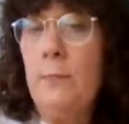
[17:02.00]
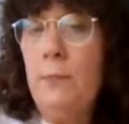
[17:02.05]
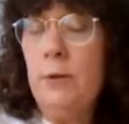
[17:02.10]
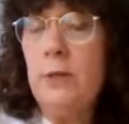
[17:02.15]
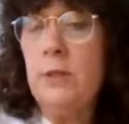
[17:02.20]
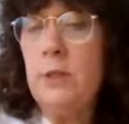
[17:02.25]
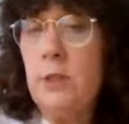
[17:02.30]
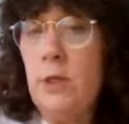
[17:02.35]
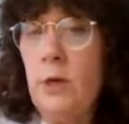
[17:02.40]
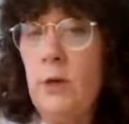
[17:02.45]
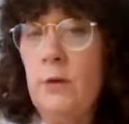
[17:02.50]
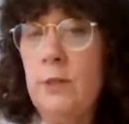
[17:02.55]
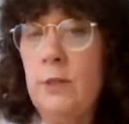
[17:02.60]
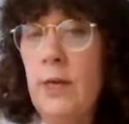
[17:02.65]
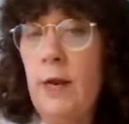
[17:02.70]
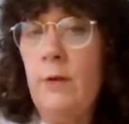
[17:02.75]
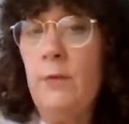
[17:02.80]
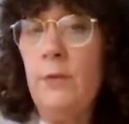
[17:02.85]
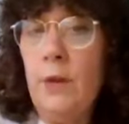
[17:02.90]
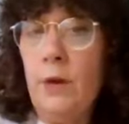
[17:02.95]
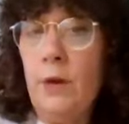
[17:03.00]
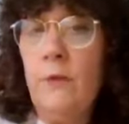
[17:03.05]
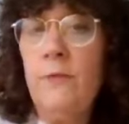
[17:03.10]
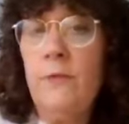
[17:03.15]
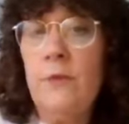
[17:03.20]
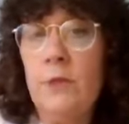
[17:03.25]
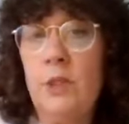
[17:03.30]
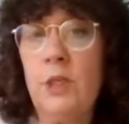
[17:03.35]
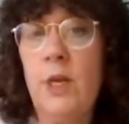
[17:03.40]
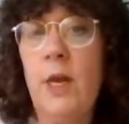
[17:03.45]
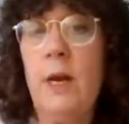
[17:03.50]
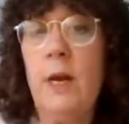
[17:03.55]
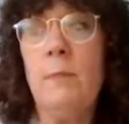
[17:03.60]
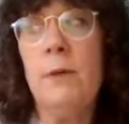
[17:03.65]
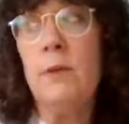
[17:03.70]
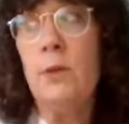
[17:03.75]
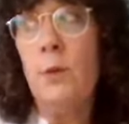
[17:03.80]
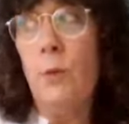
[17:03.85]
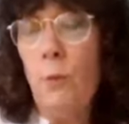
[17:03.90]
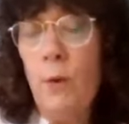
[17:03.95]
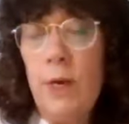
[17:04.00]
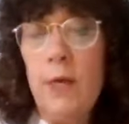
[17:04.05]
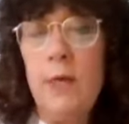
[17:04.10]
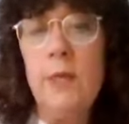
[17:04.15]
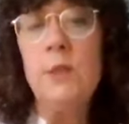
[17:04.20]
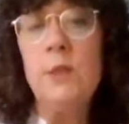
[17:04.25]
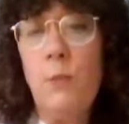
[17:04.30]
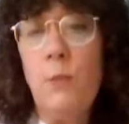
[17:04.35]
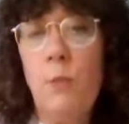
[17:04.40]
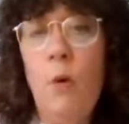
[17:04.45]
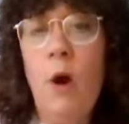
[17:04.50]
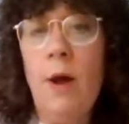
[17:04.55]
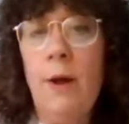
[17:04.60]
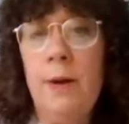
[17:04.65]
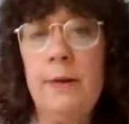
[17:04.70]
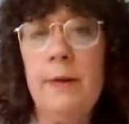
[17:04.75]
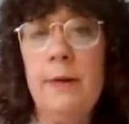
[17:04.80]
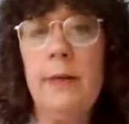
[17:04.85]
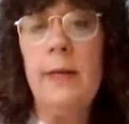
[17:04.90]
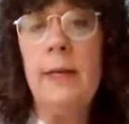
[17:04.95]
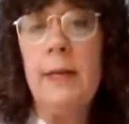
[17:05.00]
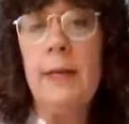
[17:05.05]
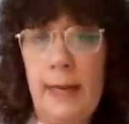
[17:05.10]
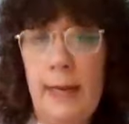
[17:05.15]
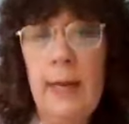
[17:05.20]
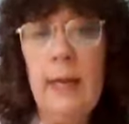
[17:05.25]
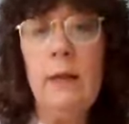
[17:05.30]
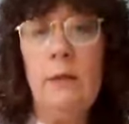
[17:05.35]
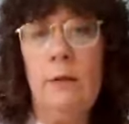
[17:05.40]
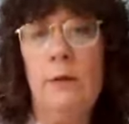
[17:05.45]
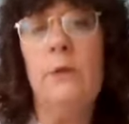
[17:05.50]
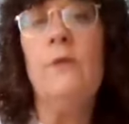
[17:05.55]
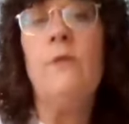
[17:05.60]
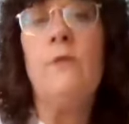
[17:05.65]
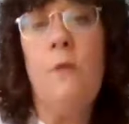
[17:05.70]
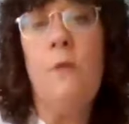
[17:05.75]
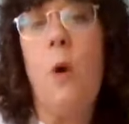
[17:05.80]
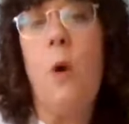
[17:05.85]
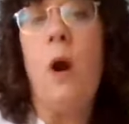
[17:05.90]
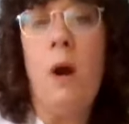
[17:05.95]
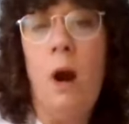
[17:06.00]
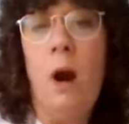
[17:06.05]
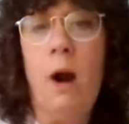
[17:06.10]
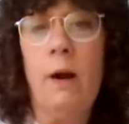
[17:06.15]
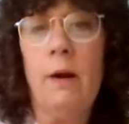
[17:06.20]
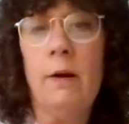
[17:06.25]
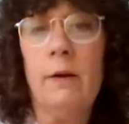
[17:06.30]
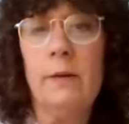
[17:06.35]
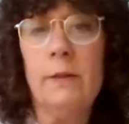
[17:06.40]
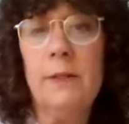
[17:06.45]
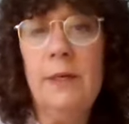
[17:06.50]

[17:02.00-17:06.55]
they put a stone down there for Jenna, but there is one in England for her.